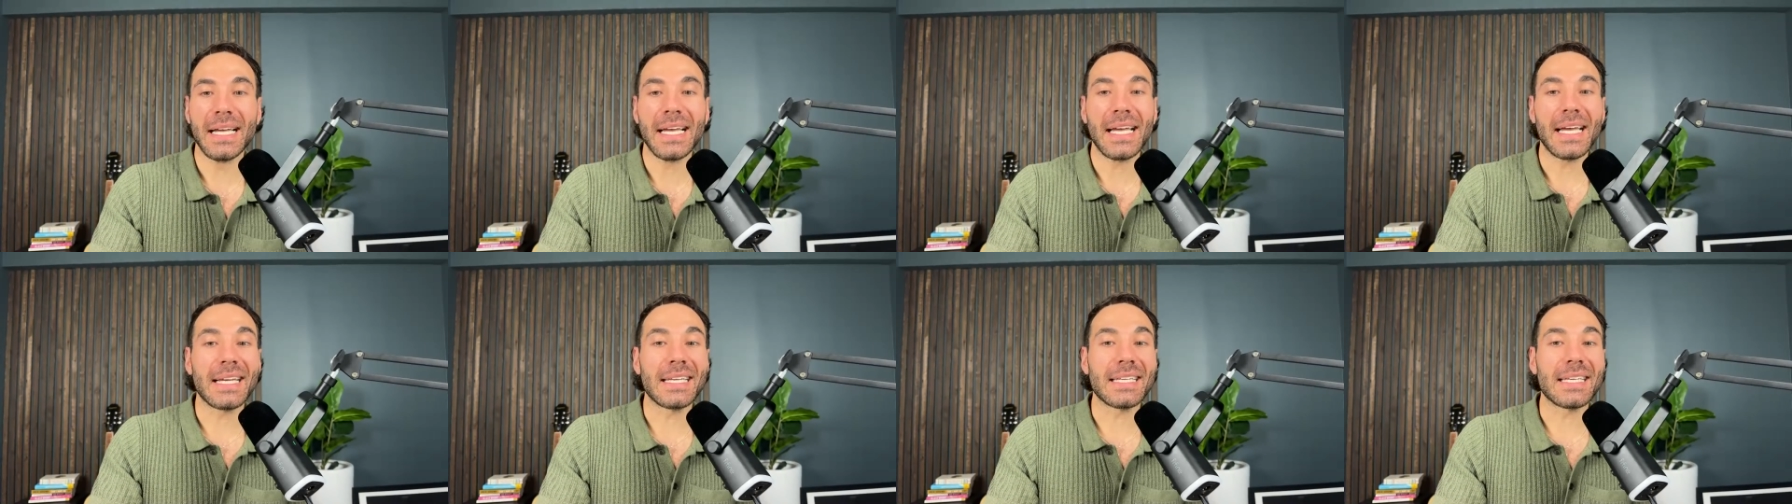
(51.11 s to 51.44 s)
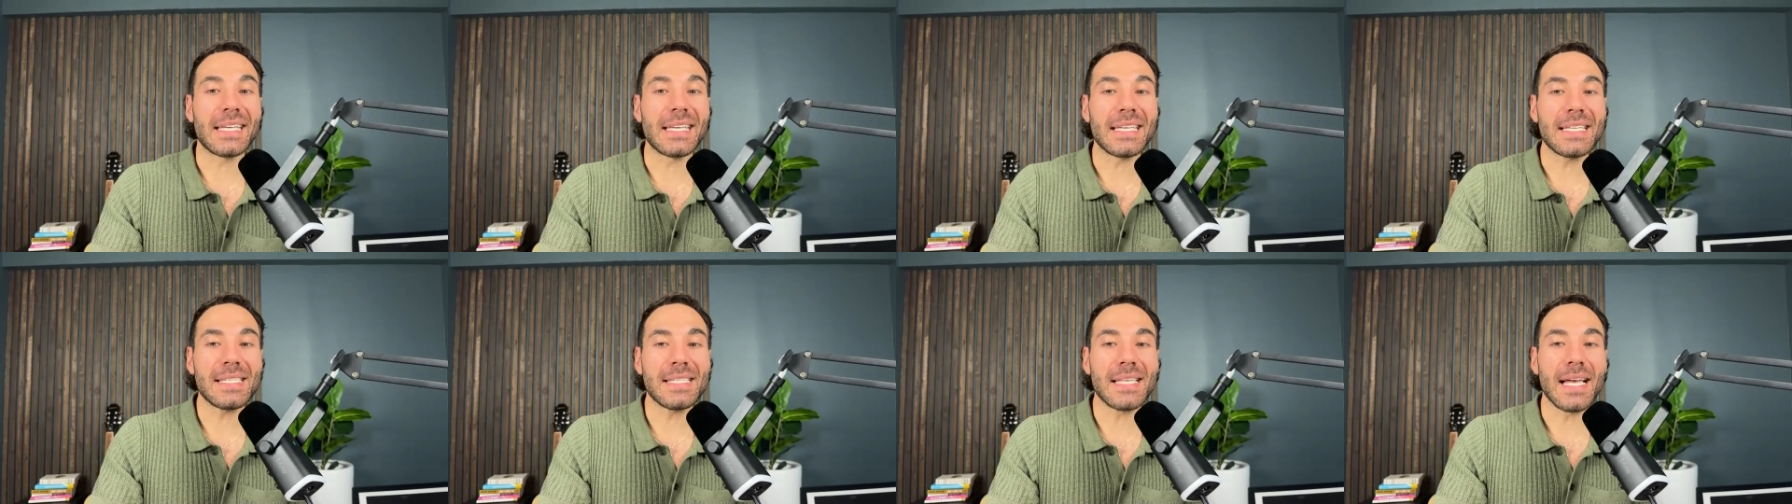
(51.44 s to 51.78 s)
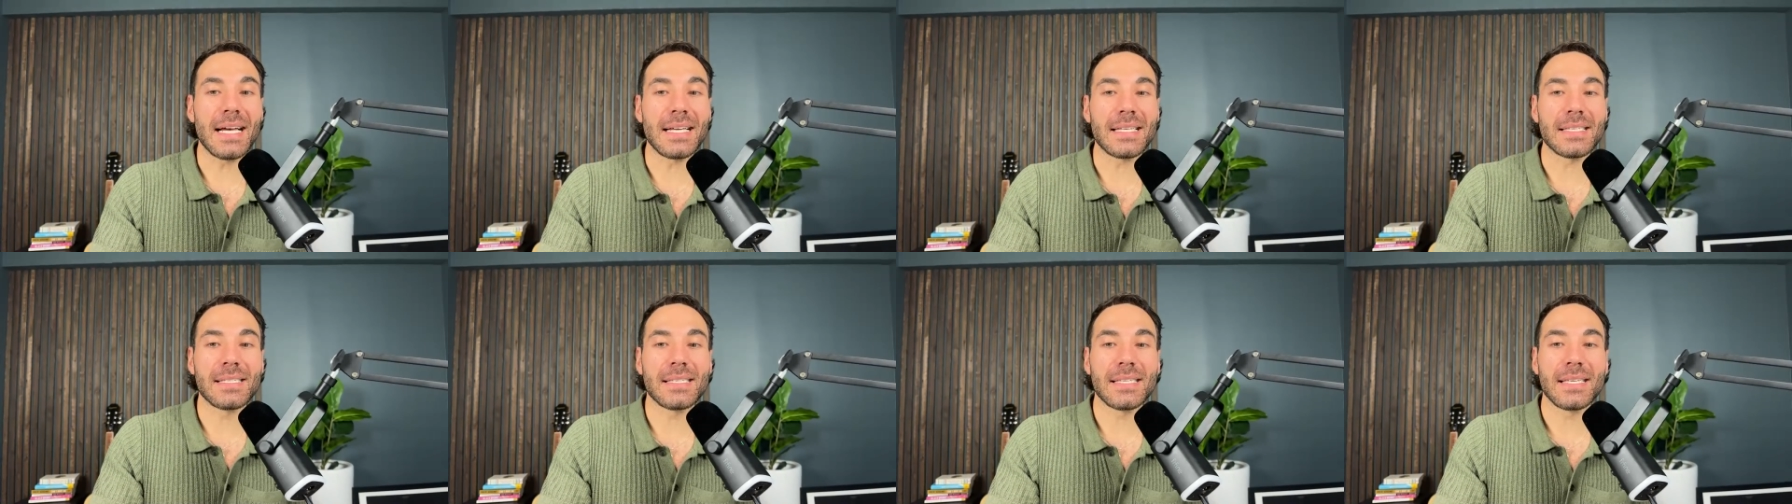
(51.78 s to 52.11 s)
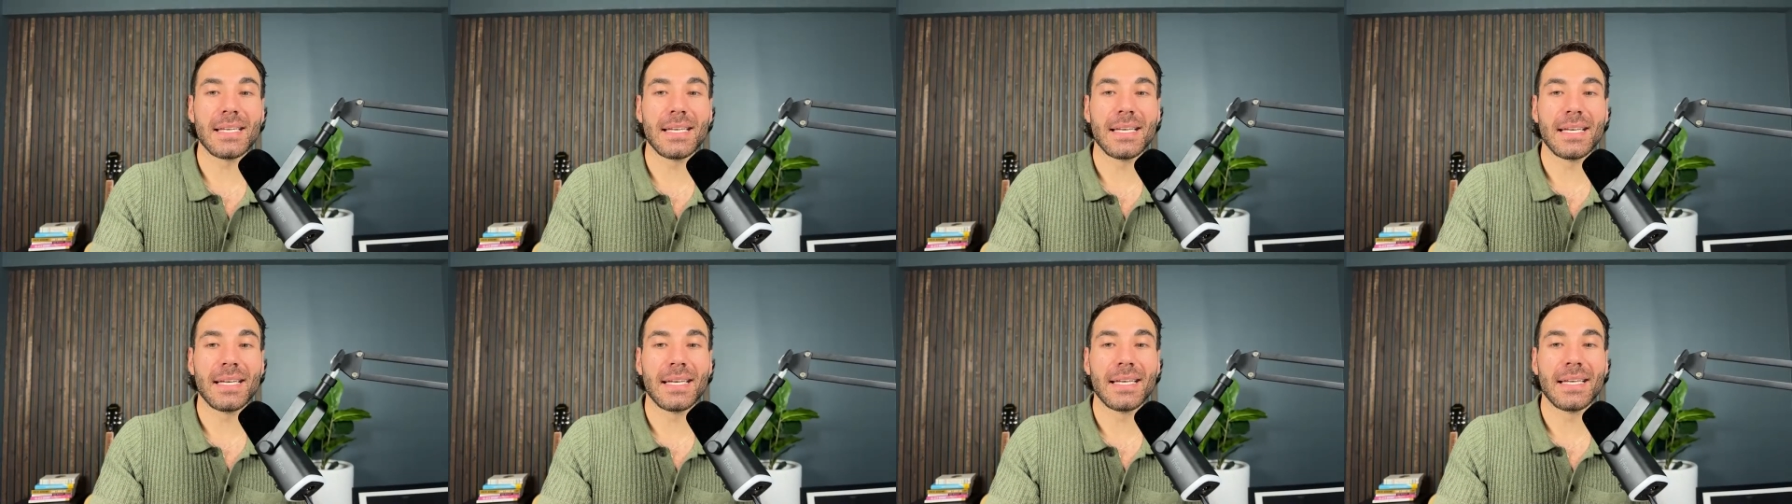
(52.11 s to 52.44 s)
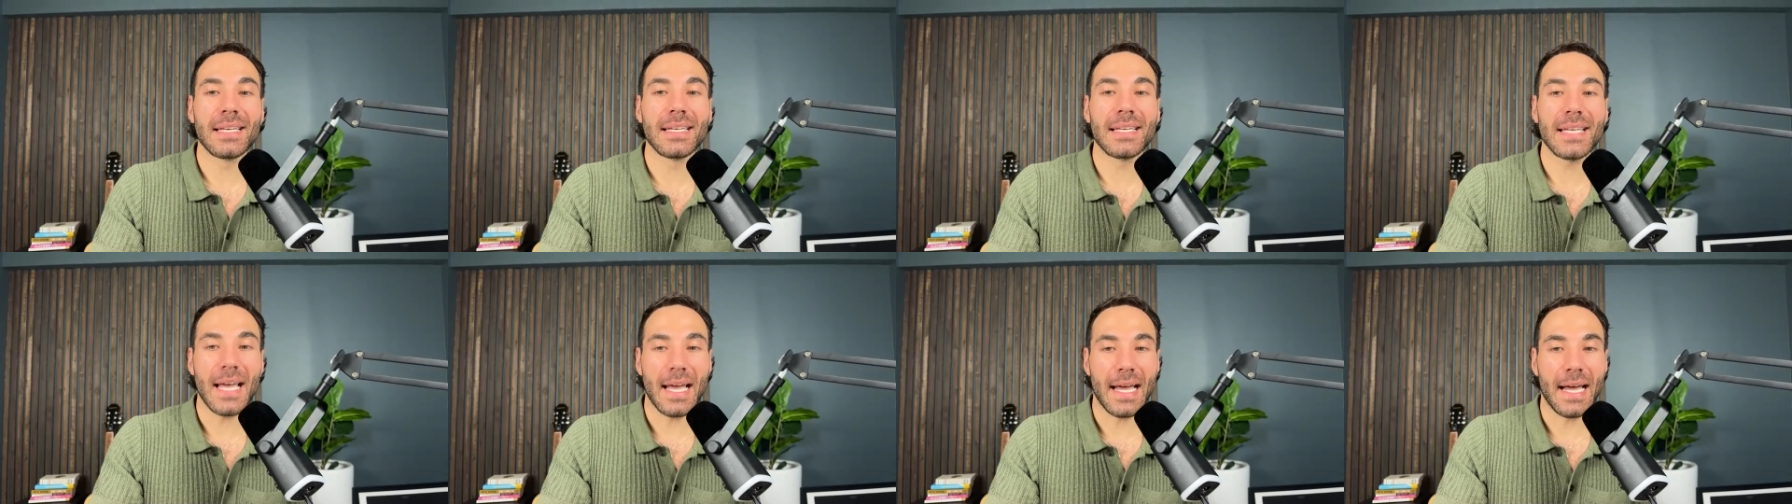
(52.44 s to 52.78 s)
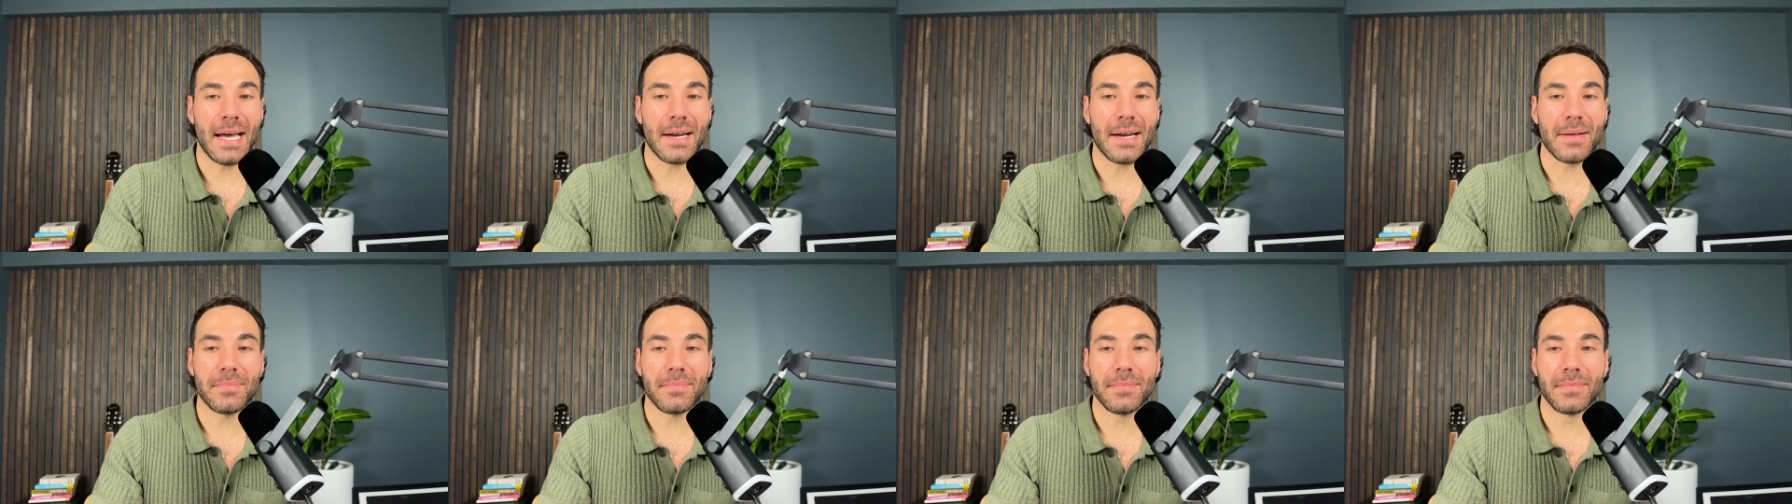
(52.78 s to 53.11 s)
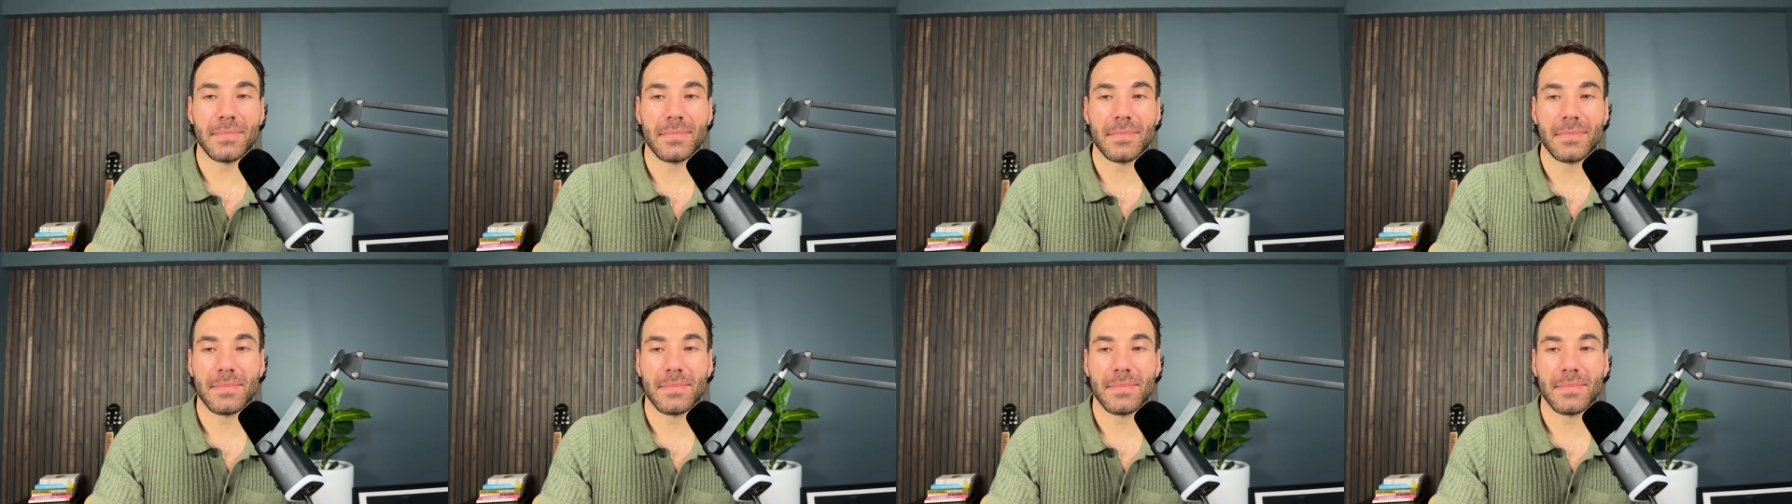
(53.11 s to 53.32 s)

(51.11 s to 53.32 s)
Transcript: And he says, "Hey, Adam,